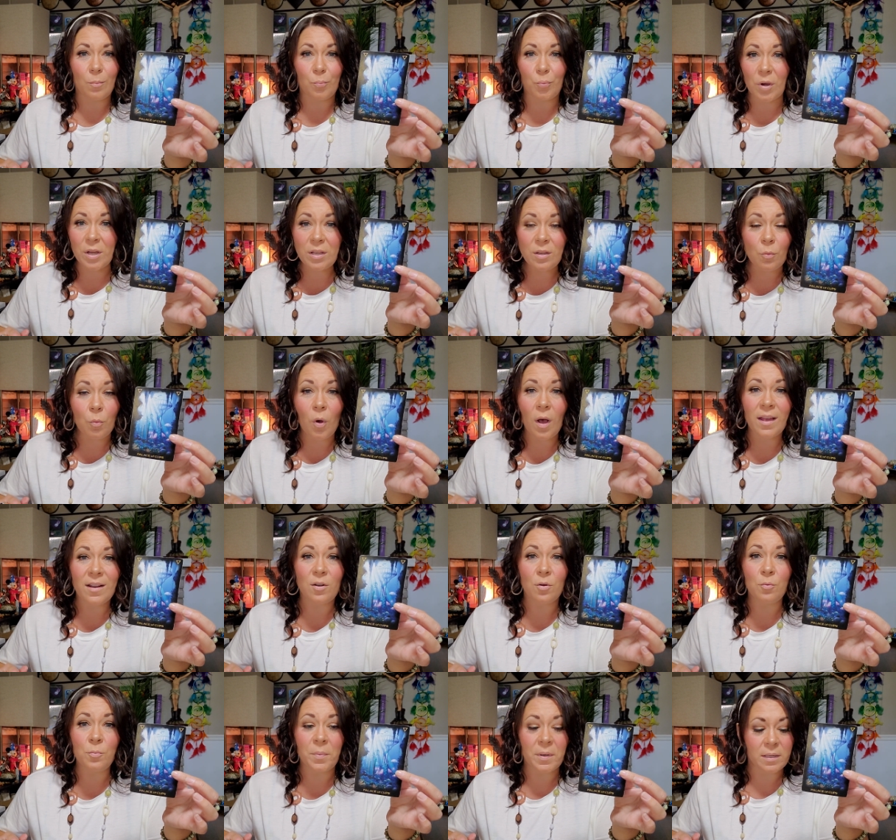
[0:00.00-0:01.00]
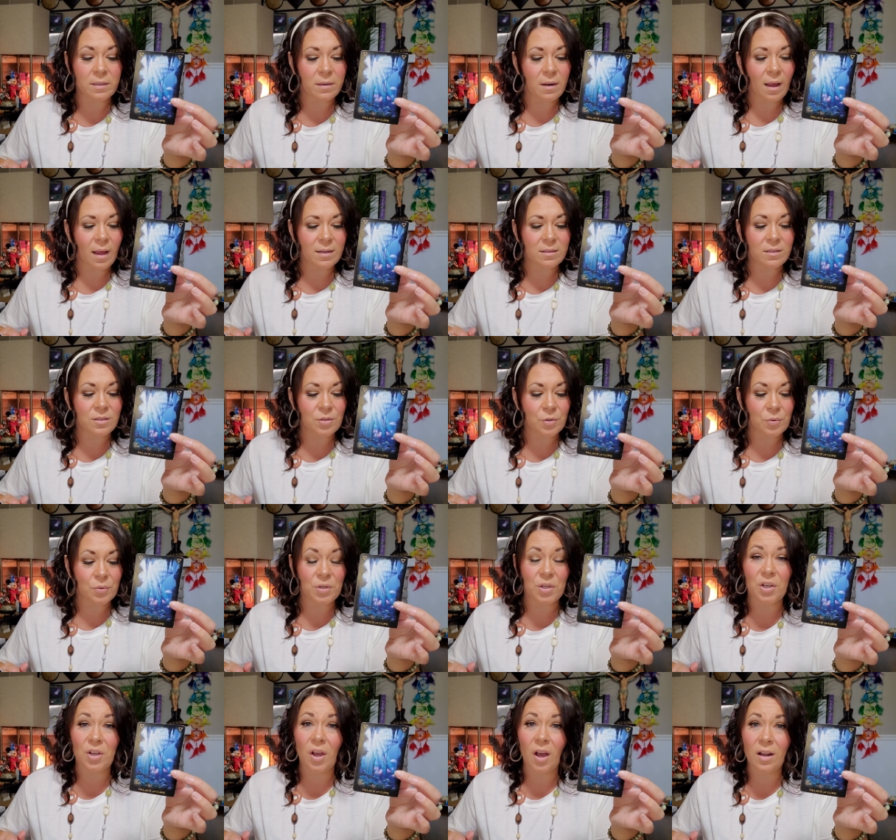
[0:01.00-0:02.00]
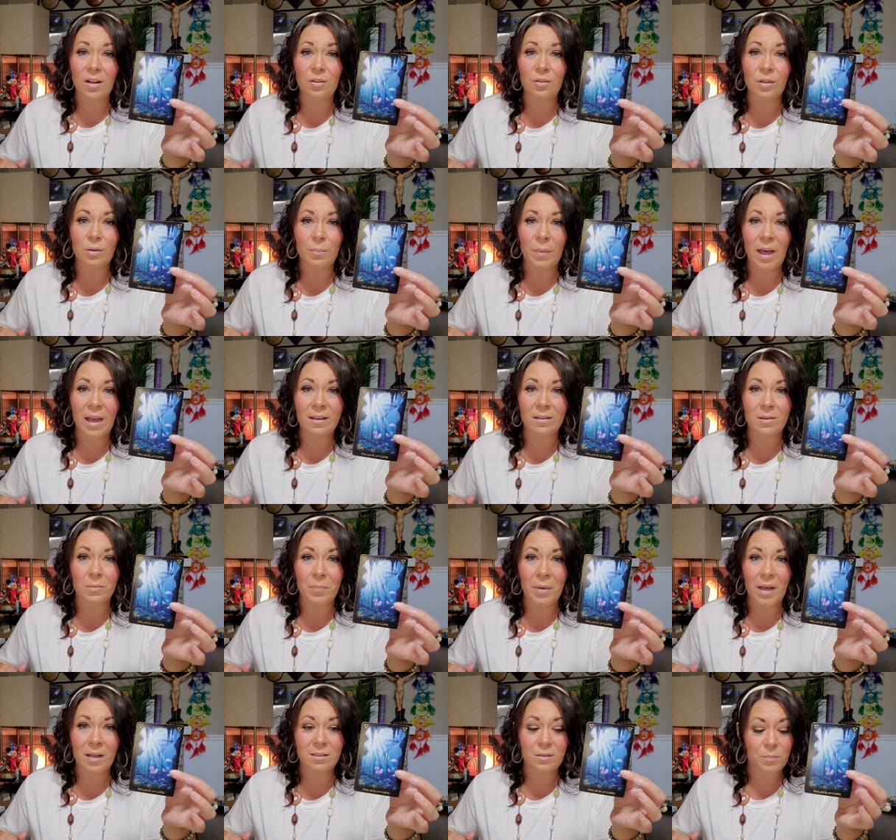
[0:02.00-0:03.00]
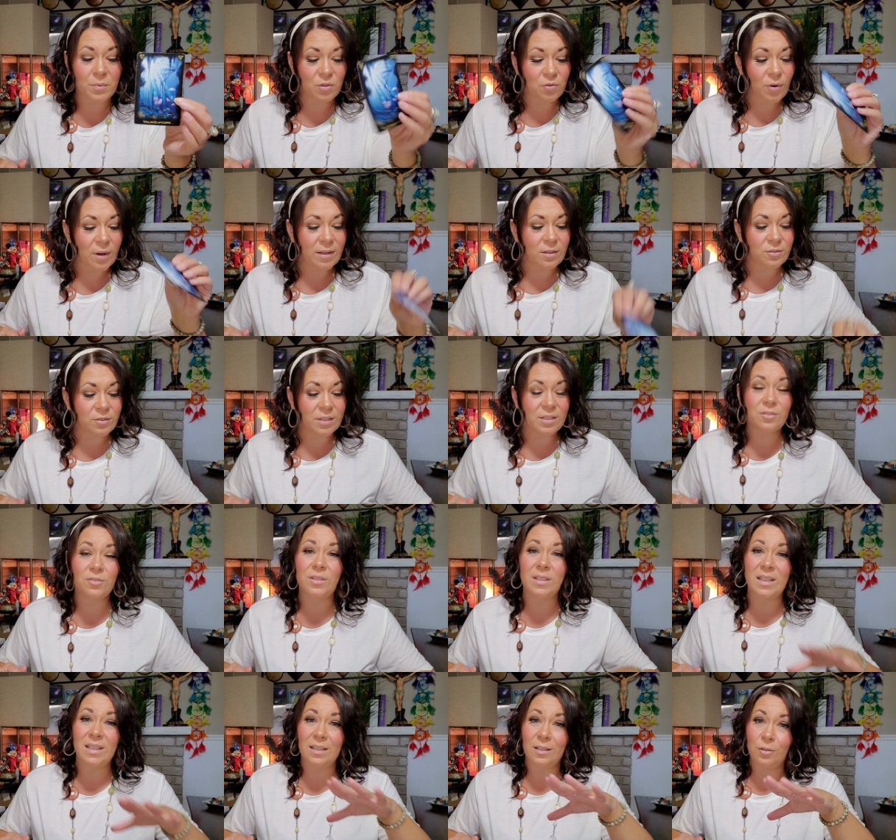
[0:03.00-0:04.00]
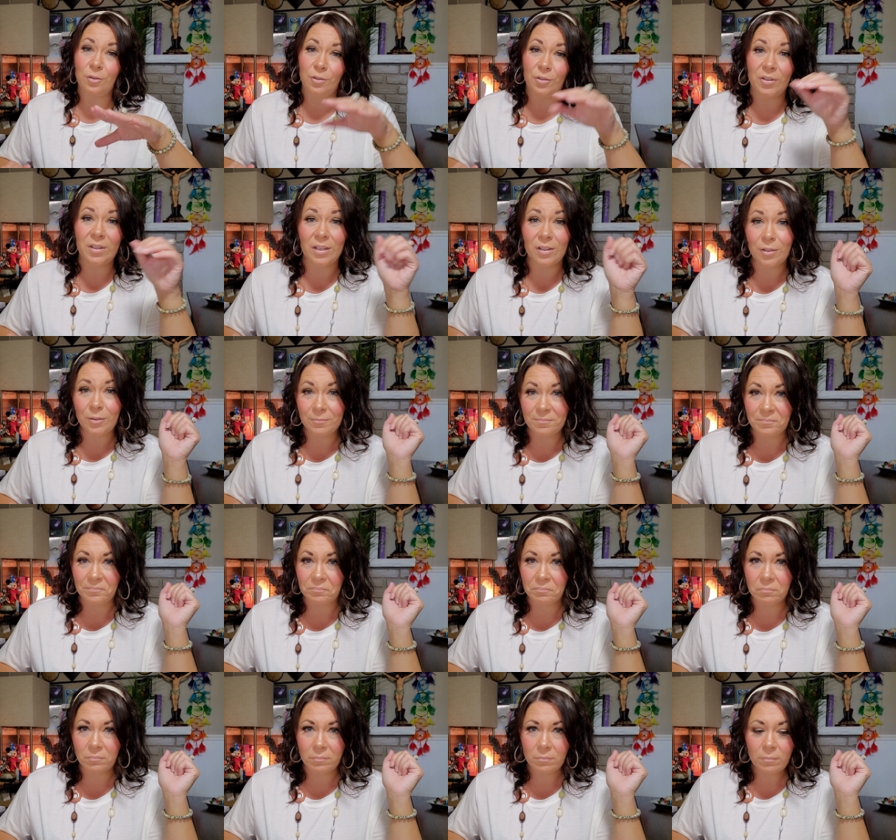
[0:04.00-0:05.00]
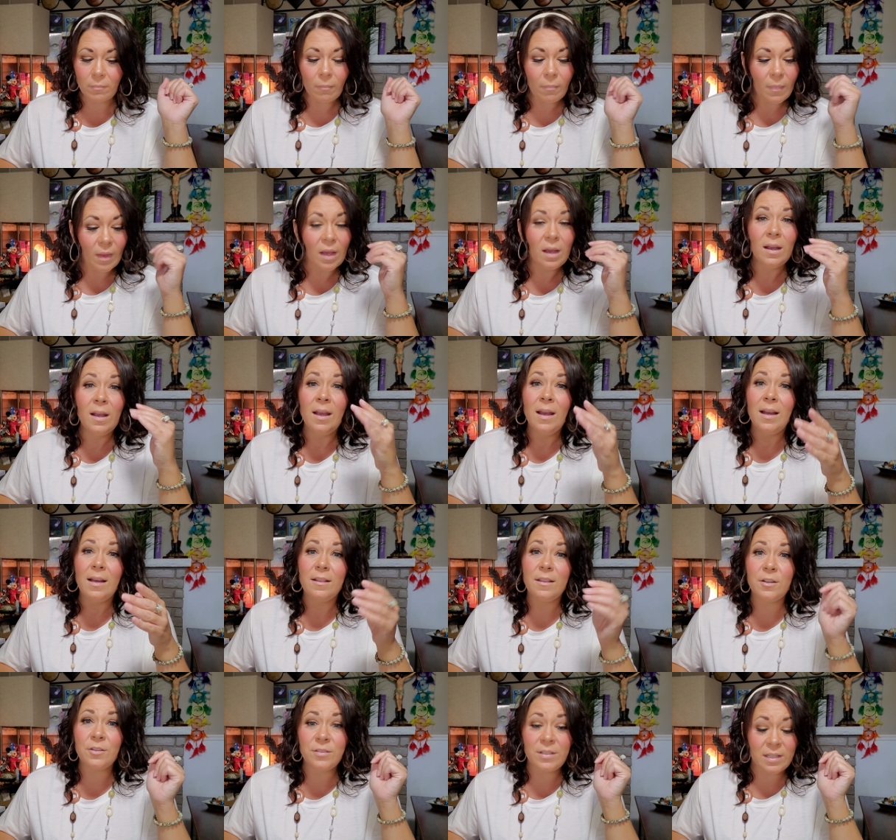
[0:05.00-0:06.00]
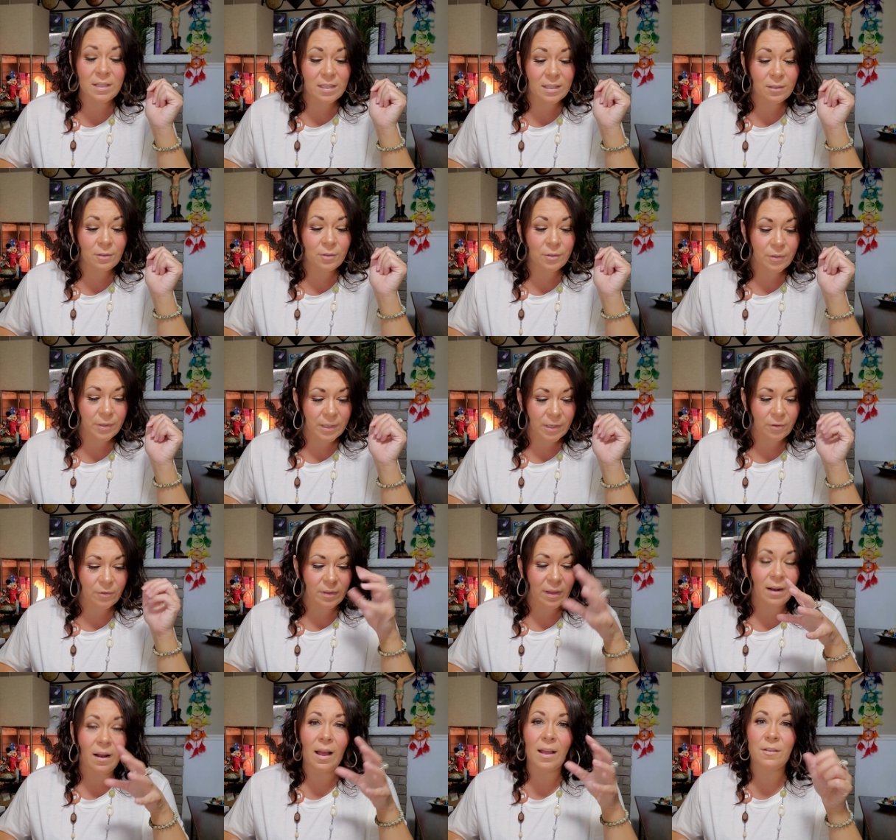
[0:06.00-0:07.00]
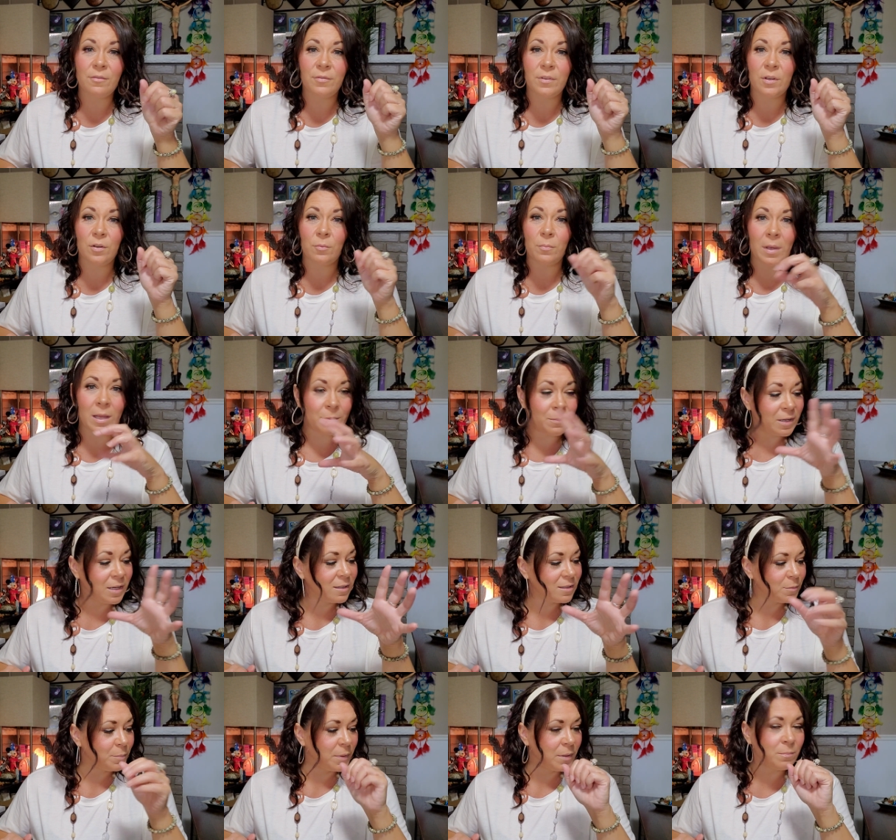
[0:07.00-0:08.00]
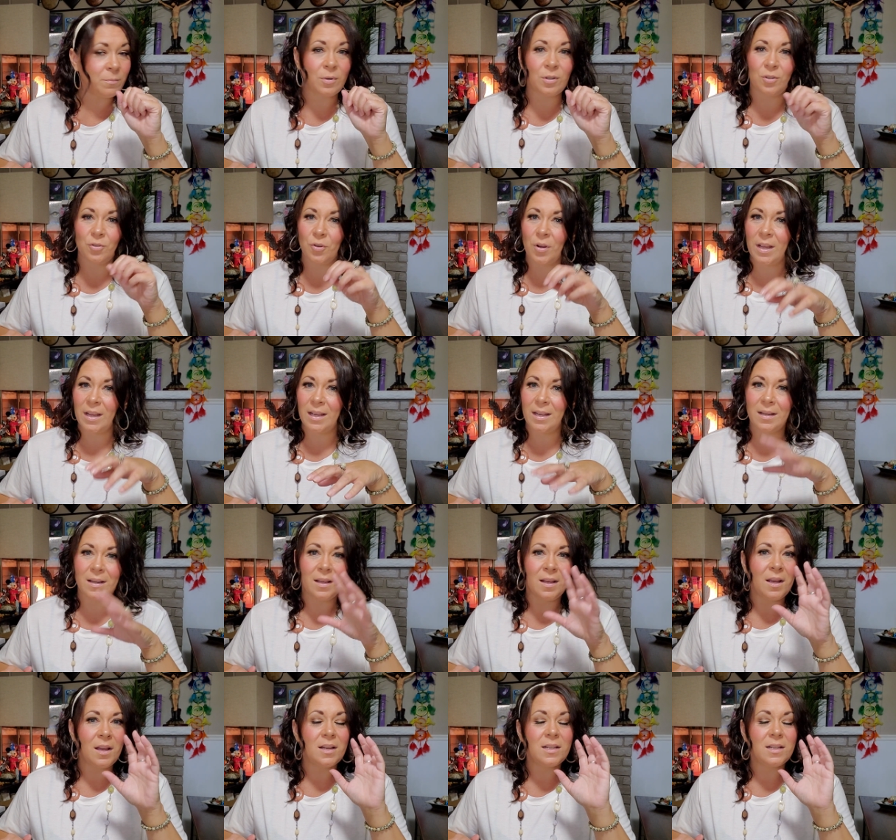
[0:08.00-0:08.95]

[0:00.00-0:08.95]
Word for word: break you wide open. And so you got to look back at the past betrayals. There's a healer here. There's a healer here that I feel maybe has been betrayed